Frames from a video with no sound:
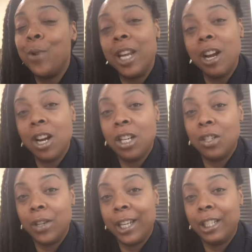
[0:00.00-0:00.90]
We are
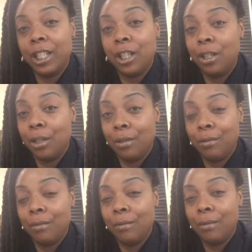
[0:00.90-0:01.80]
going to
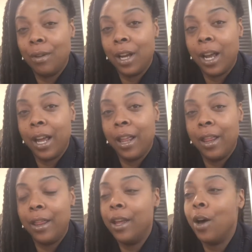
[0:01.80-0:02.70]
do
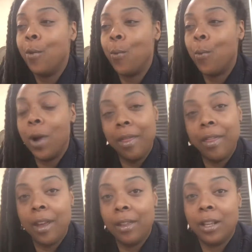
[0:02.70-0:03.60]
the one
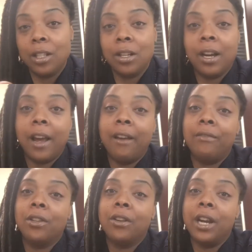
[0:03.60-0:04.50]
thing that's going to
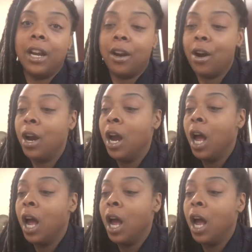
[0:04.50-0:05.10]
have your hair